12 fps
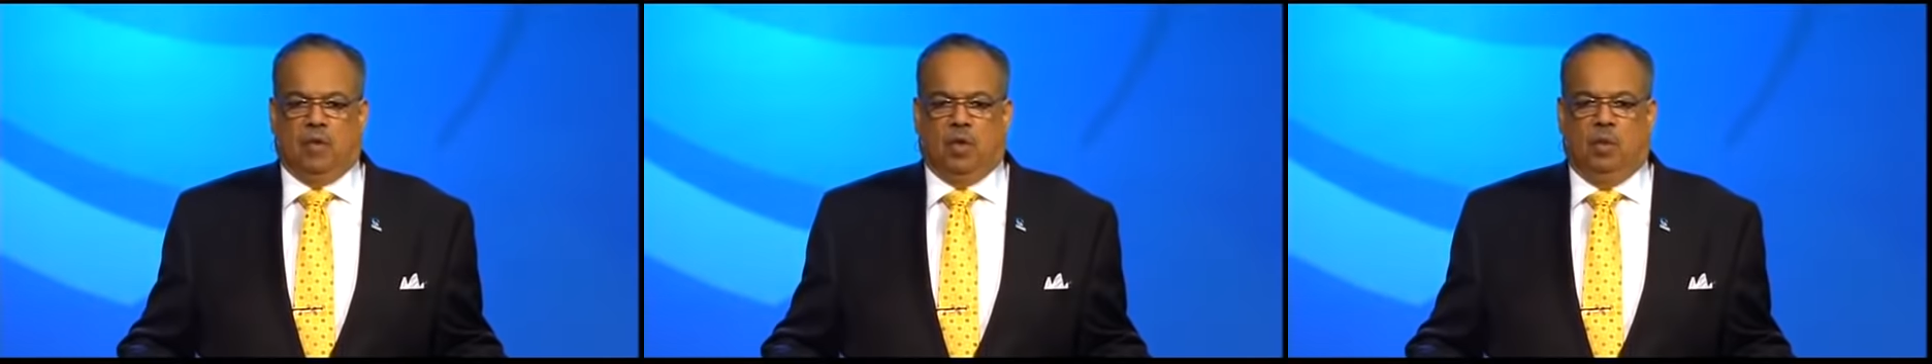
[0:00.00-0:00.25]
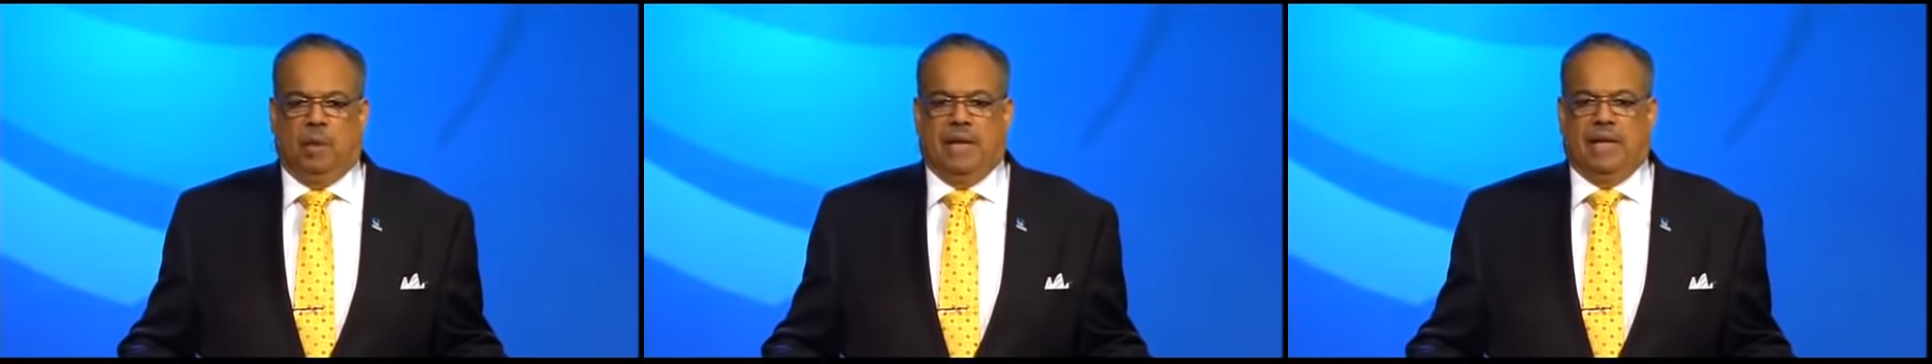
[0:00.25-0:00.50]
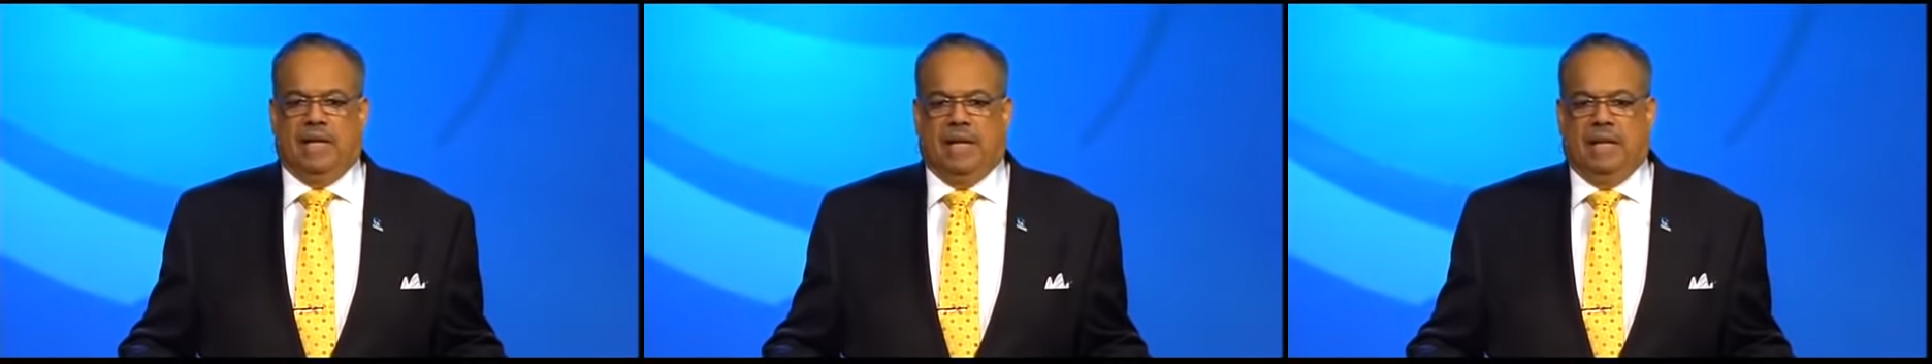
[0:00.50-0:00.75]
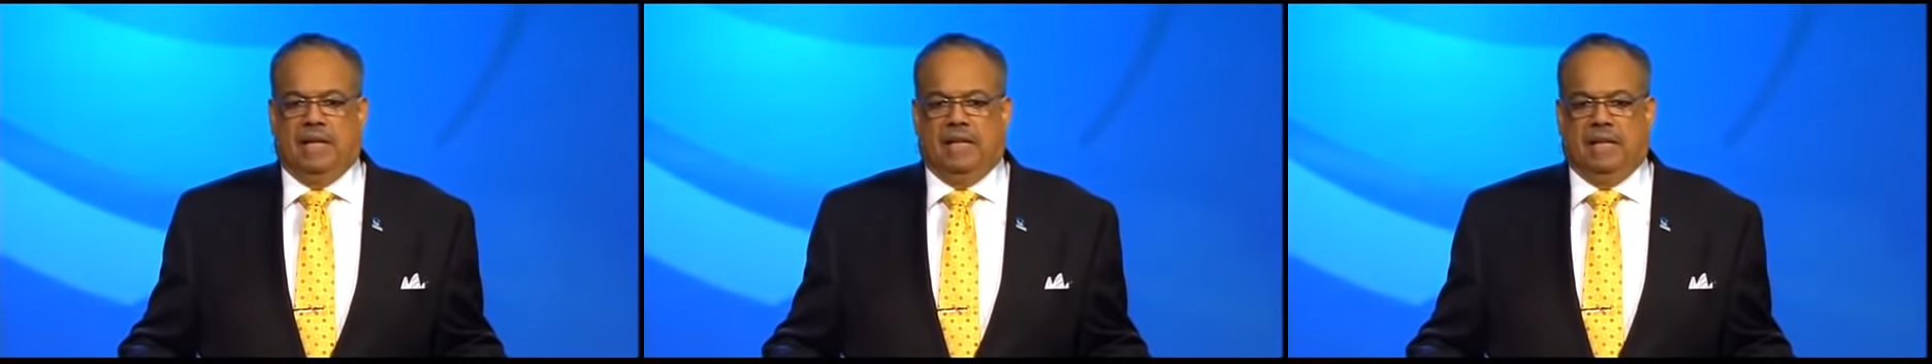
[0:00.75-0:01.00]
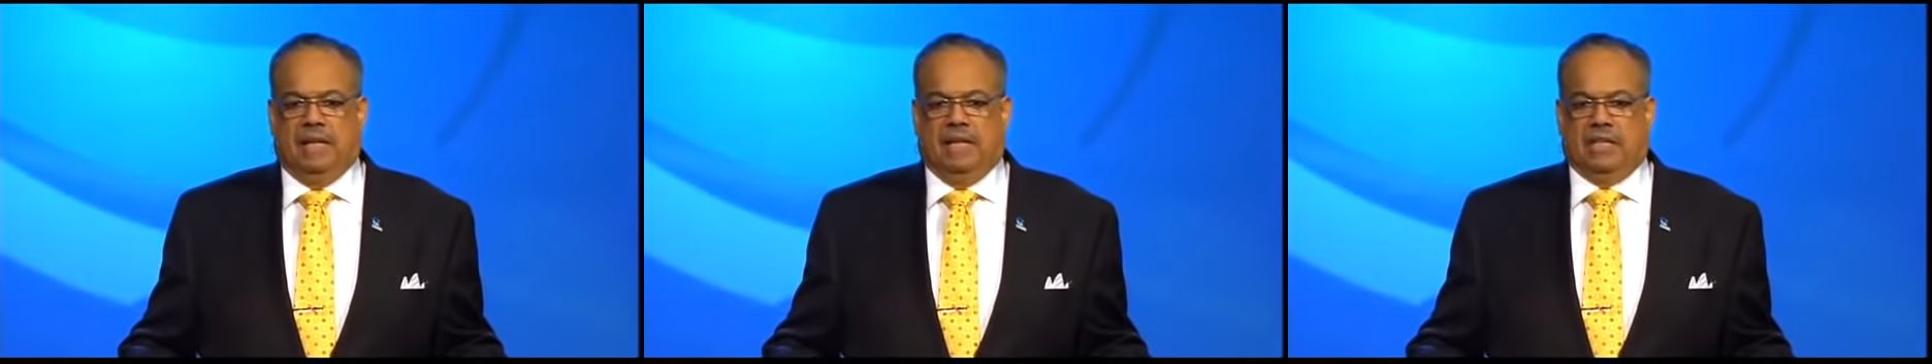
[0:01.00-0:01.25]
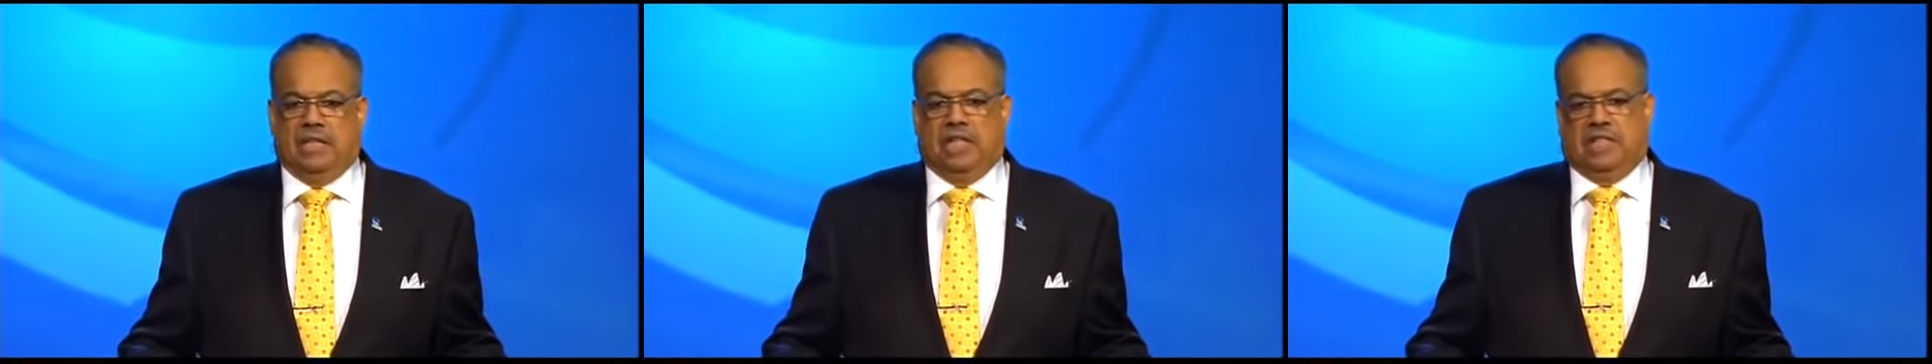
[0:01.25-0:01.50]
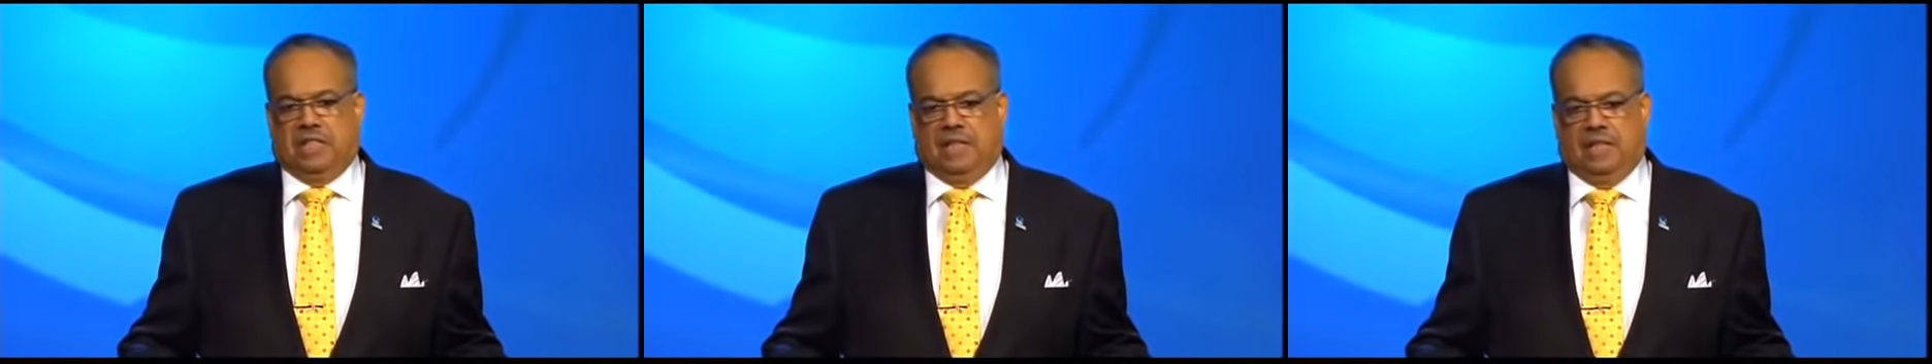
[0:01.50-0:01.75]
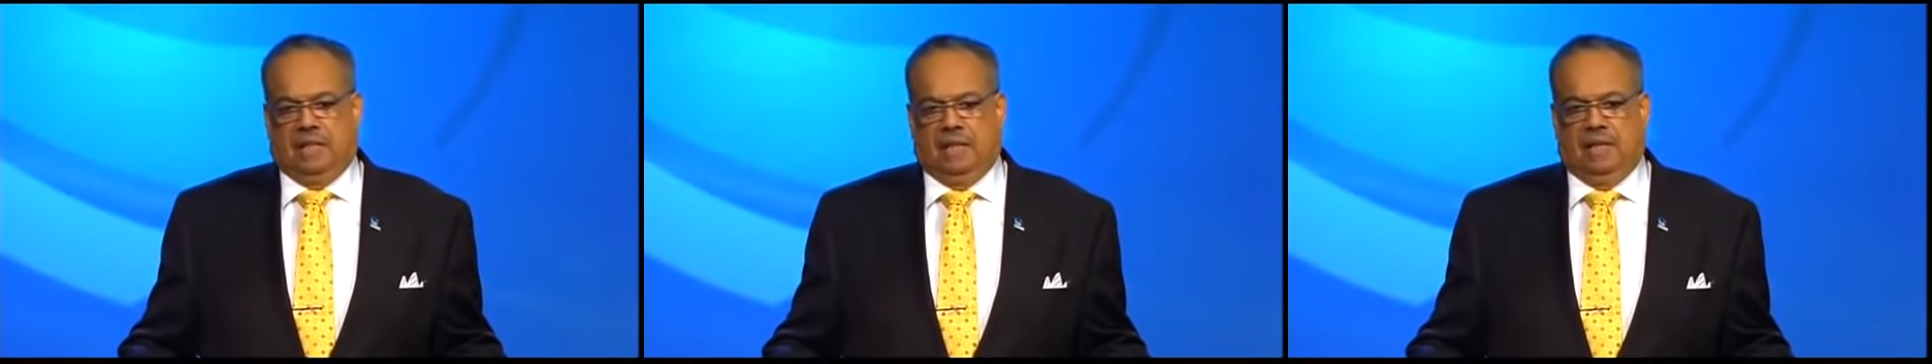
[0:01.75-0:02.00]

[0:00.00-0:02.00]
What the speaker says: to go back again and get it adjusted.